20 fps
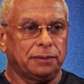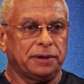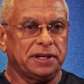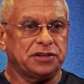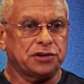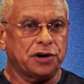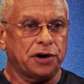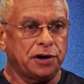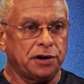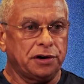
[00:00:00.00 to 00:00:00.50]

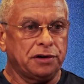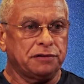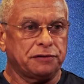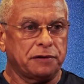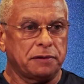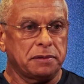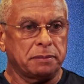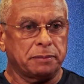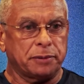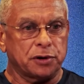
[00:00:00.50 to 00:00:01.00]

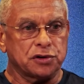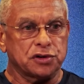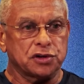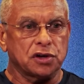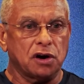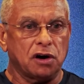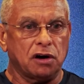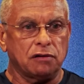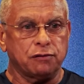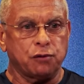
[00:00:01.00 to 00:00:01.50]
returned from the
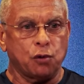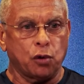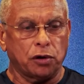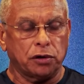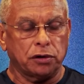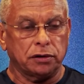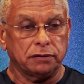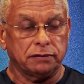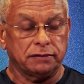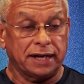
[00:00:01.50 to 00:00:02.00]
Persian Gulf
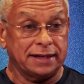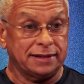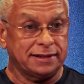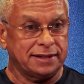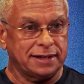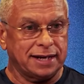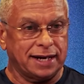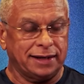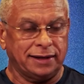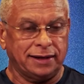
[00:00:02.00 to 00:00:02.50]
War,
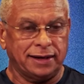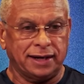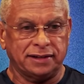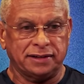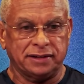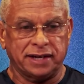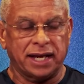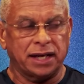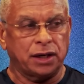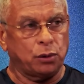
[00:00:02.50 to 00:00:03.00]
1990,
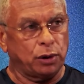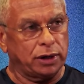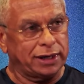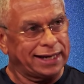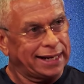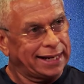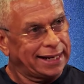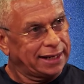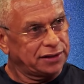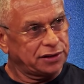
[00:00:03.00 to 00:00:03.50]

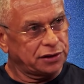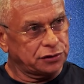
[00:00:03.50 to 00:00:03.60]
1991,